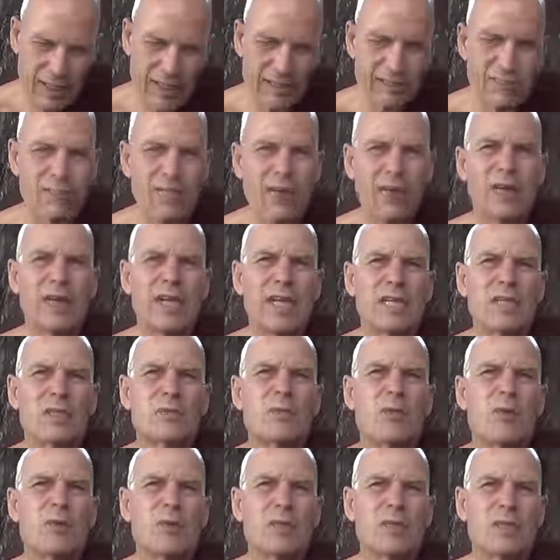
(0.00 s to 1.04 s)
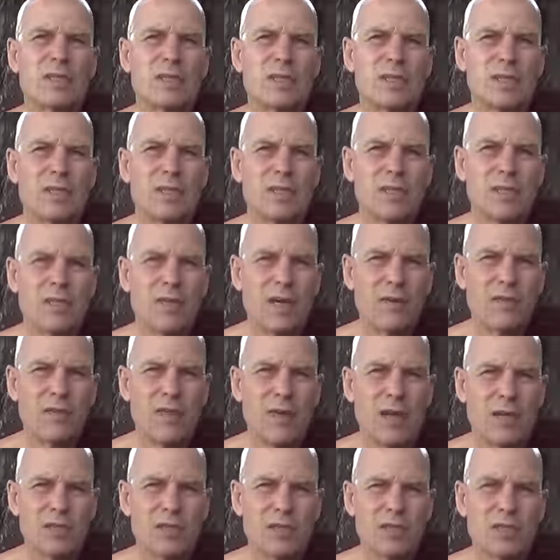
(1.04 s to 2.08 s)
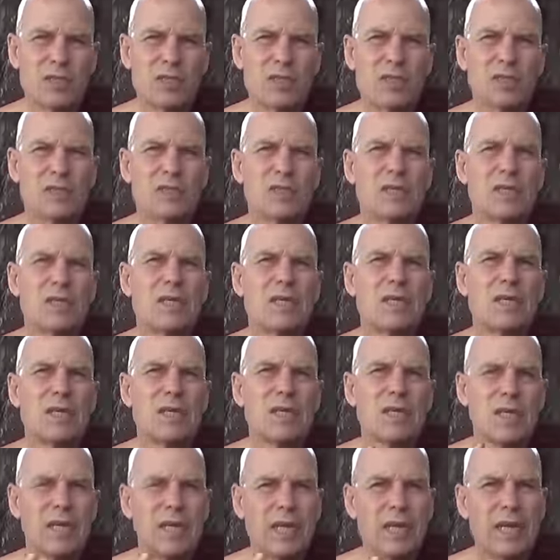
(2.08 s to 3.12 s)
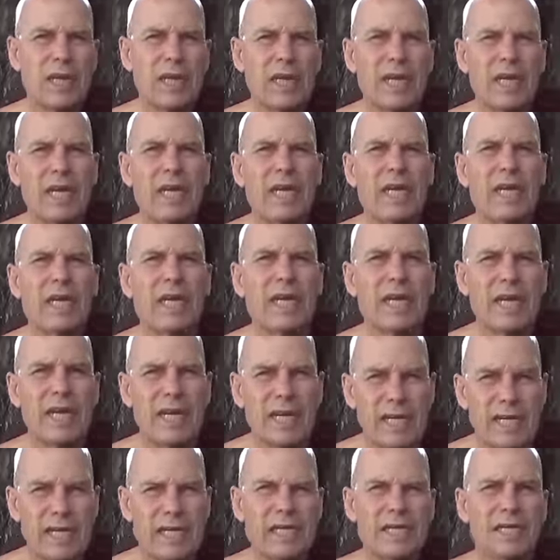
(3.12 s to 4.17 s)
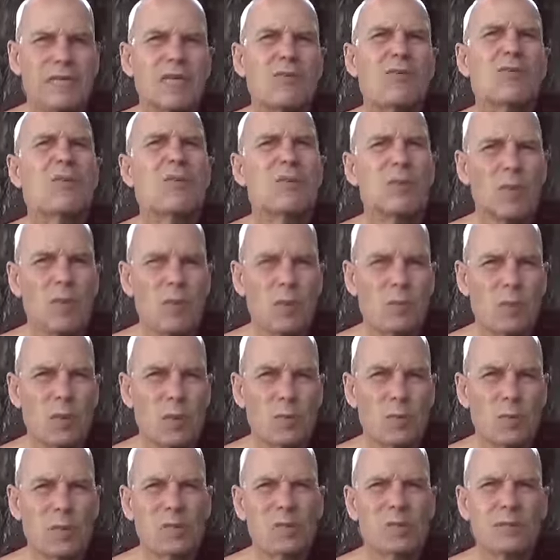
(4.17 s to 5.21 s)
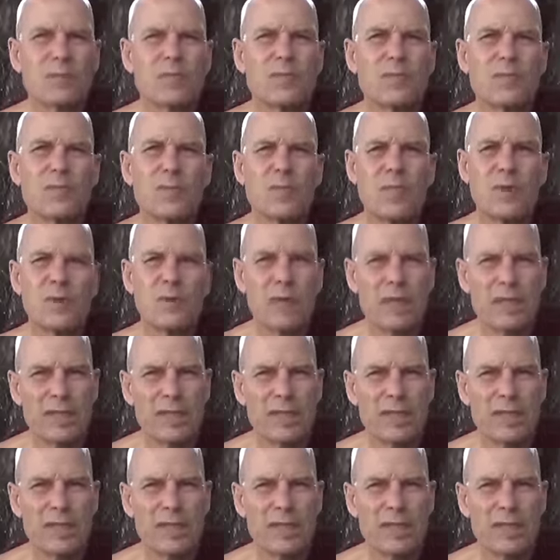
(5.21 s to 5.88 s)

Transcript: very next moment of consciousness uh, is the rebirth moment, where